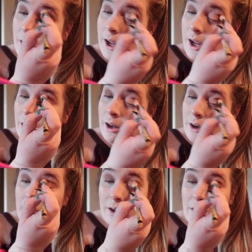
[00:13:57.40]

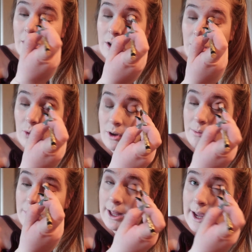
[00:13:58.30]
And you wanna
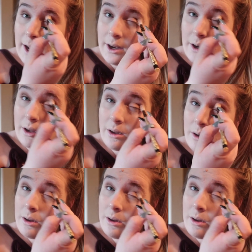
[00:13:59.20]
blend